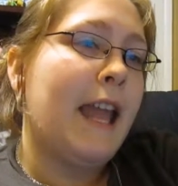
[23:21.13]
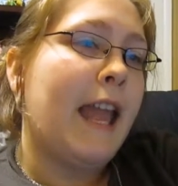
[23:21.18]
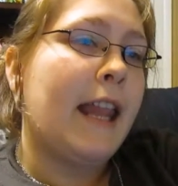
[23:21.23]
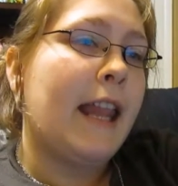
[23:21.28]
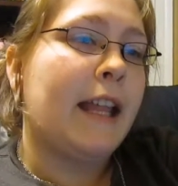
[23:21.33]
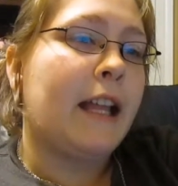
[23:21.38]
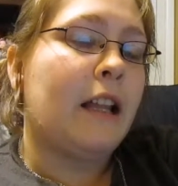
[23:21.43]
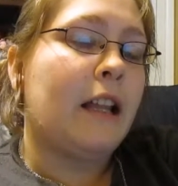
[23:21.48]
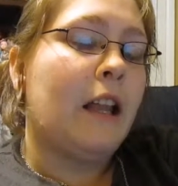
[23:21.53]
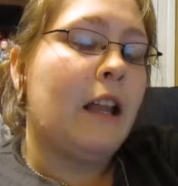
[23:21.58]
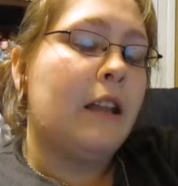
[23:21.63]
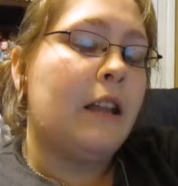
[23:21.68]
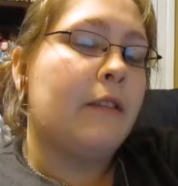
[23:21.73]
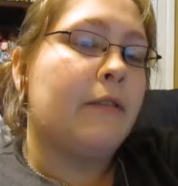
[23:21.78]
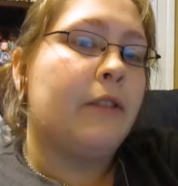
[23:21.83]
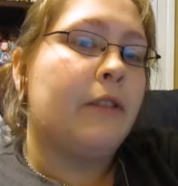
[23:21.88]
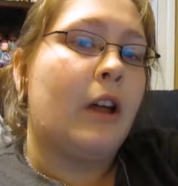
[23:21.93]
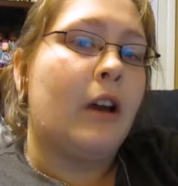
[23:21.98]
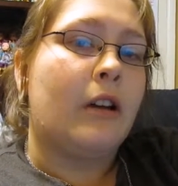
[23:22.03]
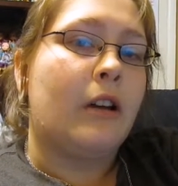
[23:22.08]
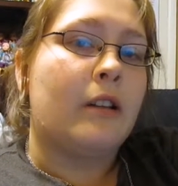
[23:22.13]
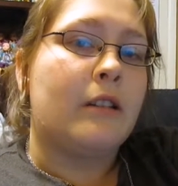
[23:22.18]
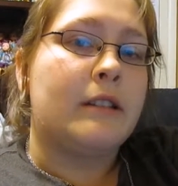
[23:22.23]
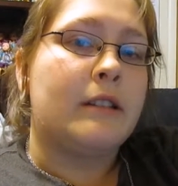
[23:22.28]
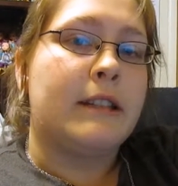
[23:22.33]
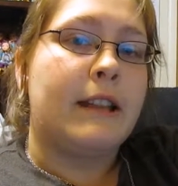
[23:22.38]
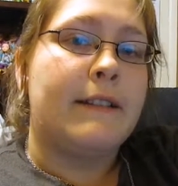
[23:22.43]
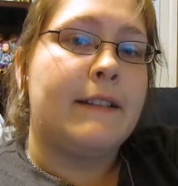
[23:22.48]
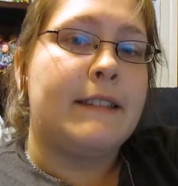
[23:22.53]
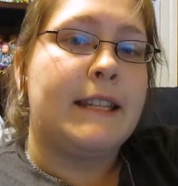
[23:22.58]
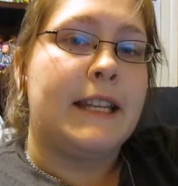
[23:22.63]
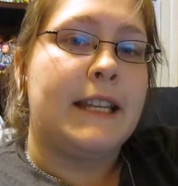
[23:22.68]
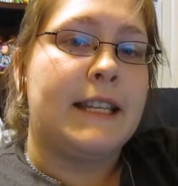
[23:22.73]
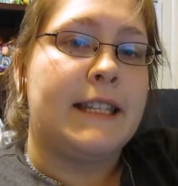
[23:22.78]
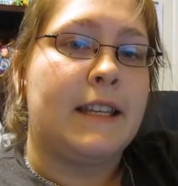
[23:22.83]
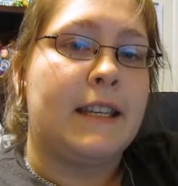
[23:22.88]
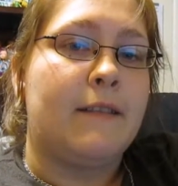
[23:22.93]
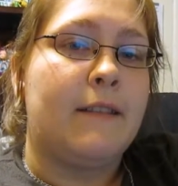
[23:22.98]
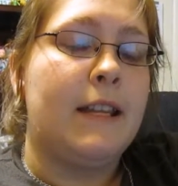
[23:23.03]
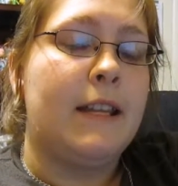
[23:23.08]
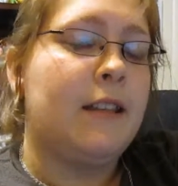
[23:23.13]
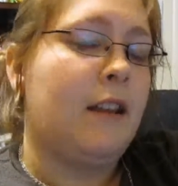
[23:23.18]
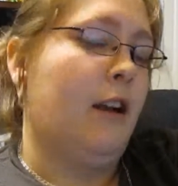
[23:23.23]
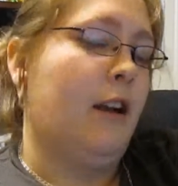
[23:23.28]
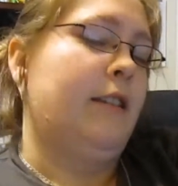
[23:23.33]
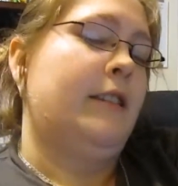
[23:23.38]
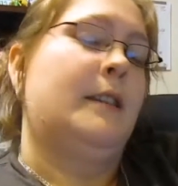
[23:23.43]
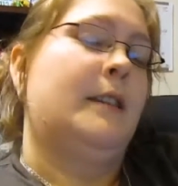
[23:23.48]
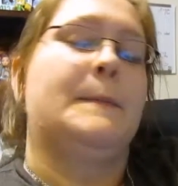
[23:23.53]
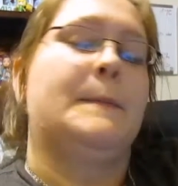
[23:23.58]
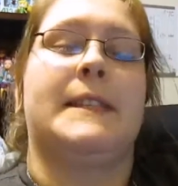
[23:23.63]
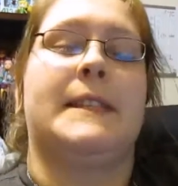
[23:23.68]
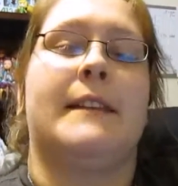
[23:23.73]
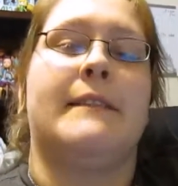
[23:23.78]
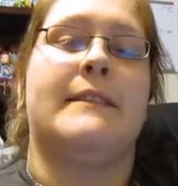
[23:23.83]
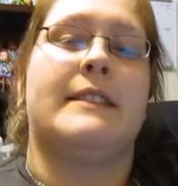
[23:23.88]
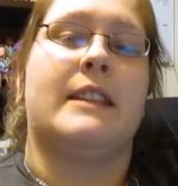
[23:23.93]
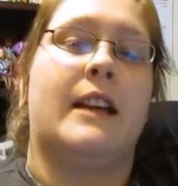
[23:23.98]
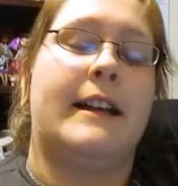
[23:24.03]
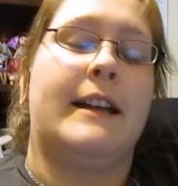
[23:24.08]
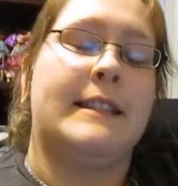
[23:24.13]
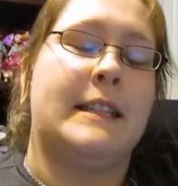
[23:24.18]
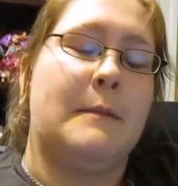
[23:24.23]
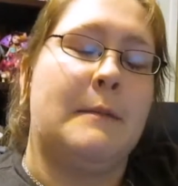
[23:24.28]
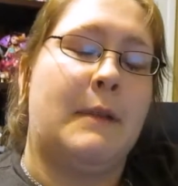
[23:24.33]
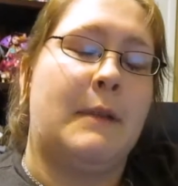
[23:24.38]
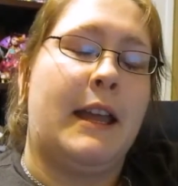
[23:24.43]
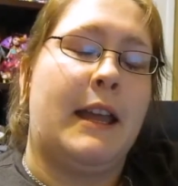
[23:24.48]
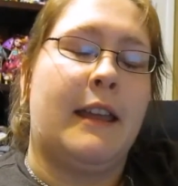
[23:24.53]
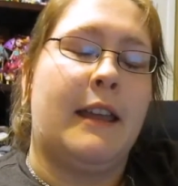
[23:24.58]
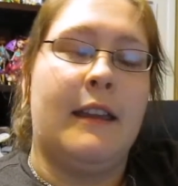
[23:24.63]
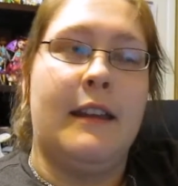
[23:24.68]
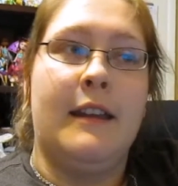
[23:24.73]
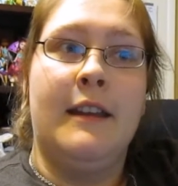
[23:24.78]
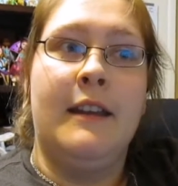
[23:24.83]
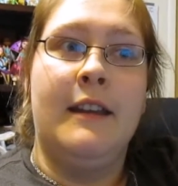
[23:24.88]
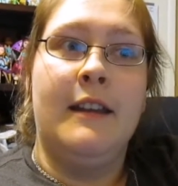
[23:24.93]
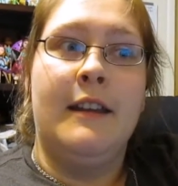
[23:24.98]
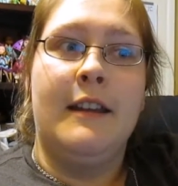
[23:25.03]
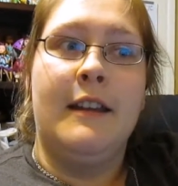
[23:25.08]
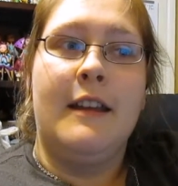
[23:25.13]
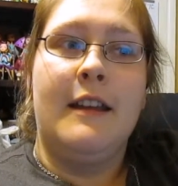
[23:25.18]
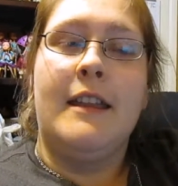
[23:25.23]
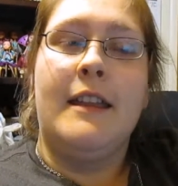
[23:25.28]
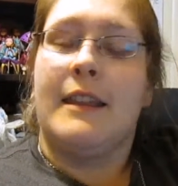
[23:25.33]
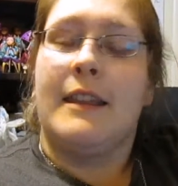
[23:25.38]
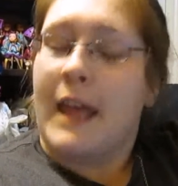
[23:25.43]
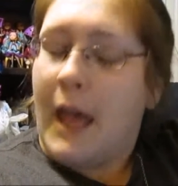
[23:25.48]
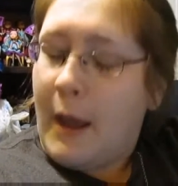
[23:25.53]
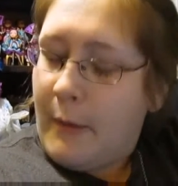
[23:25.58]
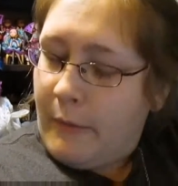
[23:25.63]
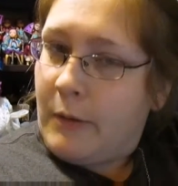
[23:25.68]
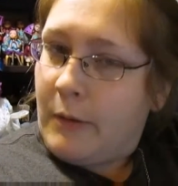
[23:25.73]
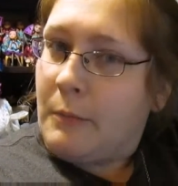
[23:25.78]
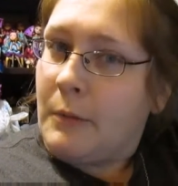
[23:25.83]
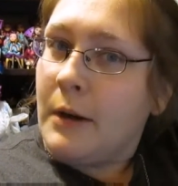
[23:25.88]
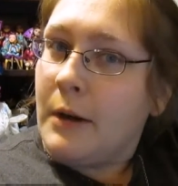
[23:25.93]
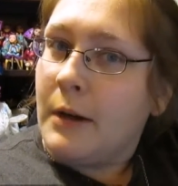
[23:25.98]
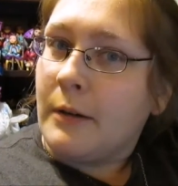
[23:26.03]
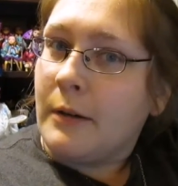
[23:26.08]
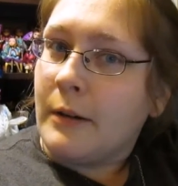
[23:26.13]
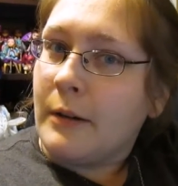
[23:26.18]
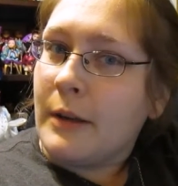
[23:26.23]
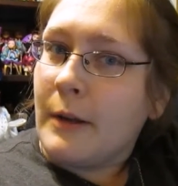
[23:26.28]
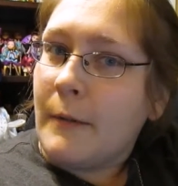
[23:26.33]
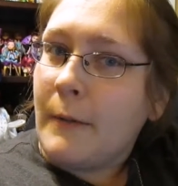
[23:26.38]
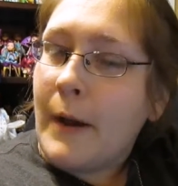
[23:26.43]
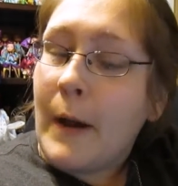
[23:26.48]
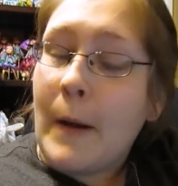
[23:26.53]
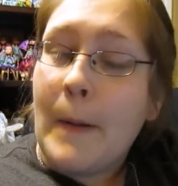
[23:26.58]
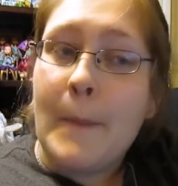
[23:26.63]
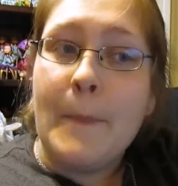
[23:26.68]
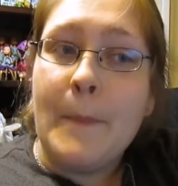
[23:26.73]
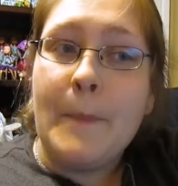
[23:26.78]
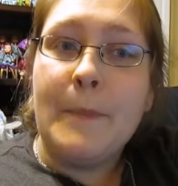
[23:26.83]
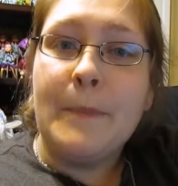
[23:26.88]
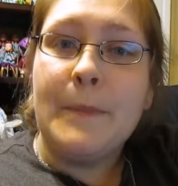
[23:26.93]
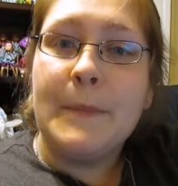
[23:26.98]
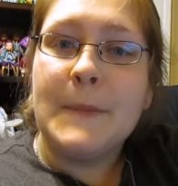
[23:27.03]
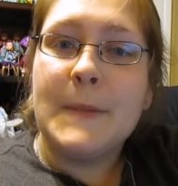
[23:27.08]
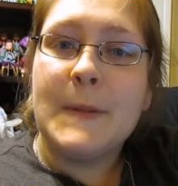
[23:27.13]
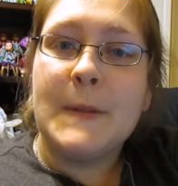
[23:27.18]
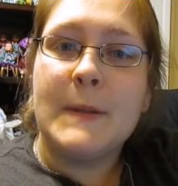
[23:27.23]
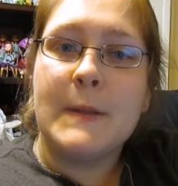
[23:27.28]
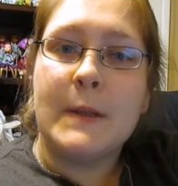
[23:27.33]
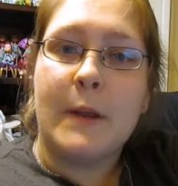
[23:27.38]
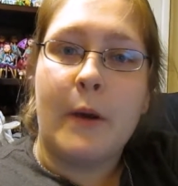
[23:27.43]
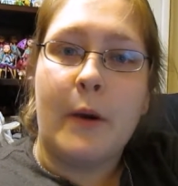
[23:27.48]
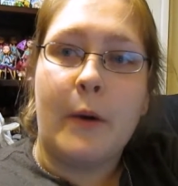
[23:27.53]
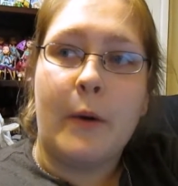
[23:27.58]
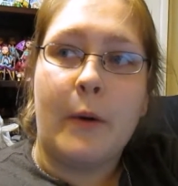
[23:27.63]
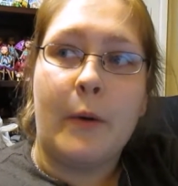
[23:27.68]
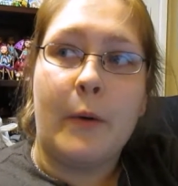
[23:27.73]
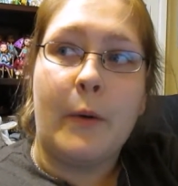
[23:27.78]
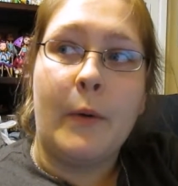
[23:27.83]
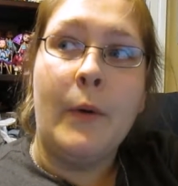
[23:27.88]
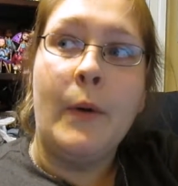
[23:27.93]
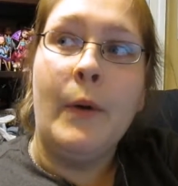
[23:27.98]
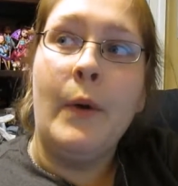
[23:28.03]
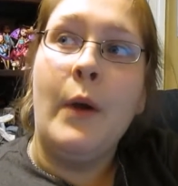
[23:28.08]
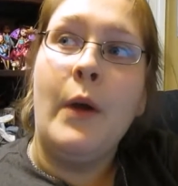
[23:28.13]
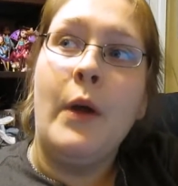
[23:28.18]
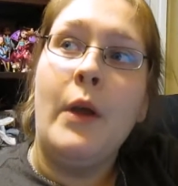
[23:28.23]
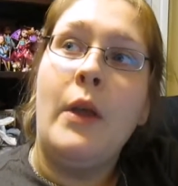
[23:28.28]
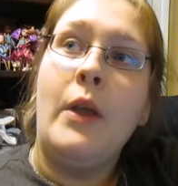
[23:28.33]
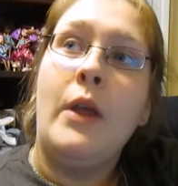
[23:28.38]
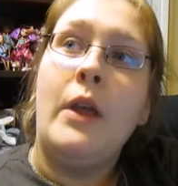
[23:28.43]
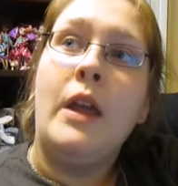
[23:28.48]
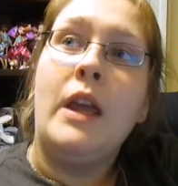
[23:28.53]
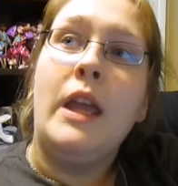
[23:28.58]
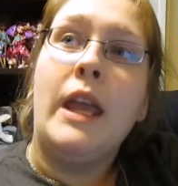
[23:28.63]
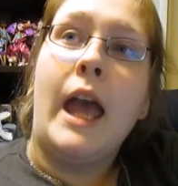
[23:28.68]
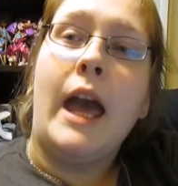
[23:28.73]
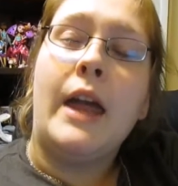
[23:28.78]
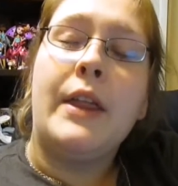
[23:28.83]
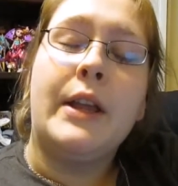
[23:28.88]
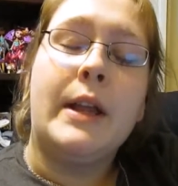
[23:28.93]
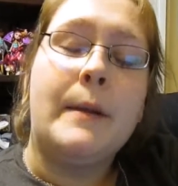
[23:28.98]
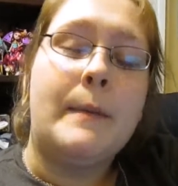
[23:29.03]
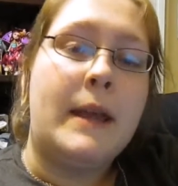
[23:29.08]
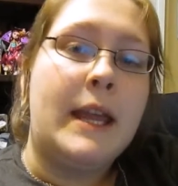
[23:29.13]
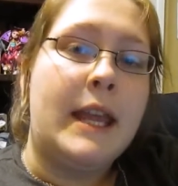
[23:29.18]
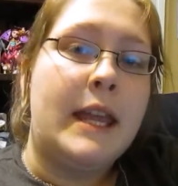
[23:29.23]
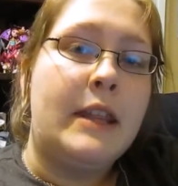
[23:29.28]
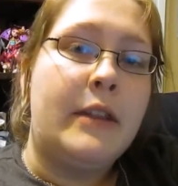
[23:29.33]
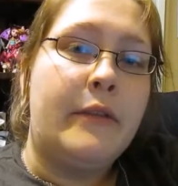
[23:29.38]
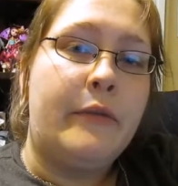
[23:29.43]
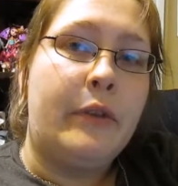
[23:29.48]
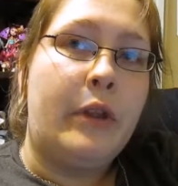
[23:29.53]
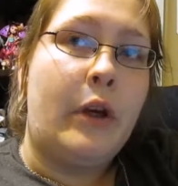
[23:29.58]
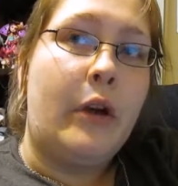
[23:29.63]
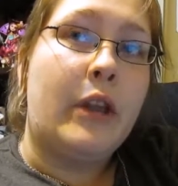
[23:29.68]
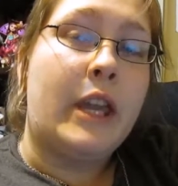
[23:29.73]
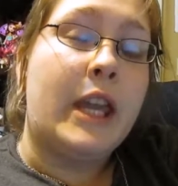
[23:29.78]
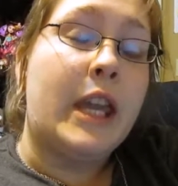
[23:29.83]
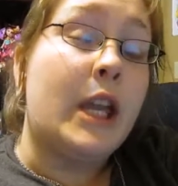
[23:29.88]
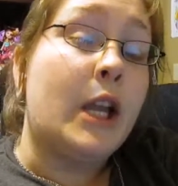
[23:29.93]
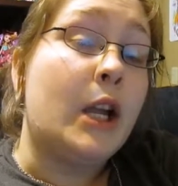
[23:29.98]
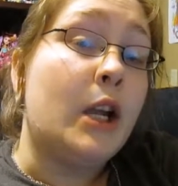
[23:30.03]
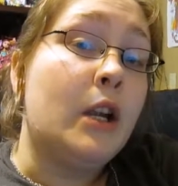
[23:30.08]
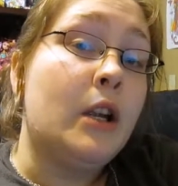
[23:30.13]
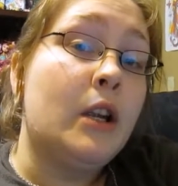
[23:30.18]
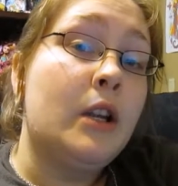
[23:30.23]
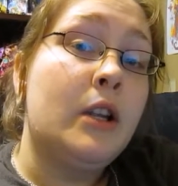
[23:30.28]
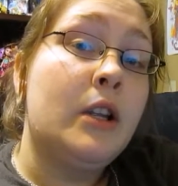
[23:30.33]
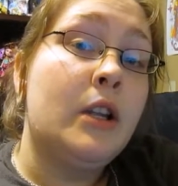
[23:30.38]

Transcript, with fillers: And like a lot of the vloggers I've seen and stuff, they talk to themselves a lot. So I'm like, that would work really well. So yeah, I think I might end the vlog here.